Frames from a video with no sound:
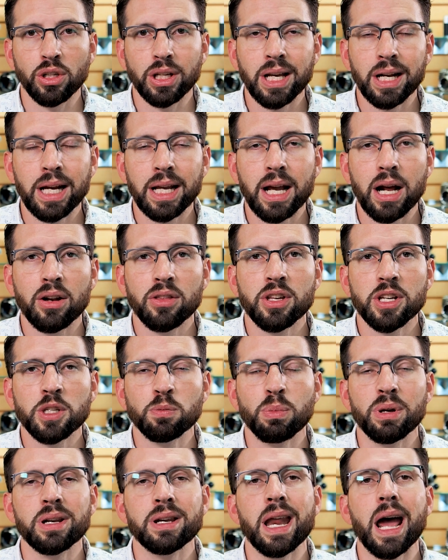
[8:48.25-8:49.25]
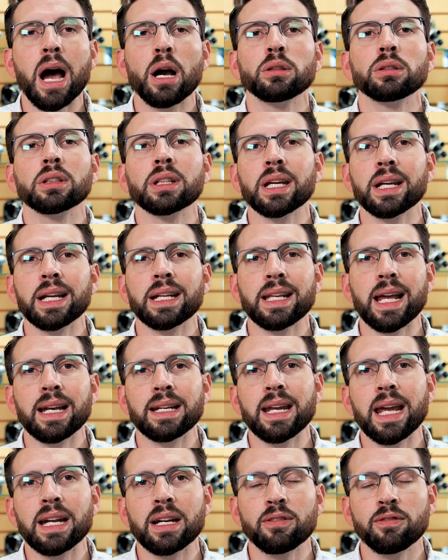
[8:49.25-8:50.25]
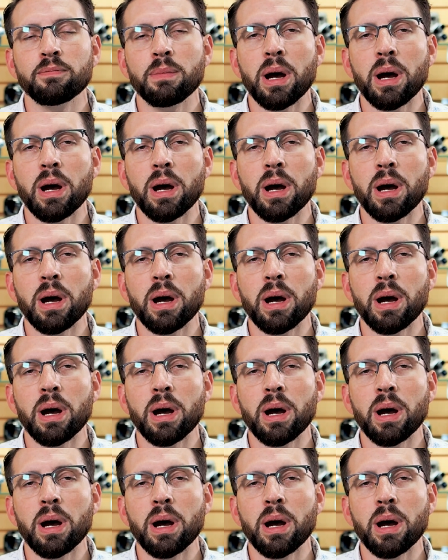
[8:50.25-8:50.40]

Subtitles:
getting out of this, but now you're getting that native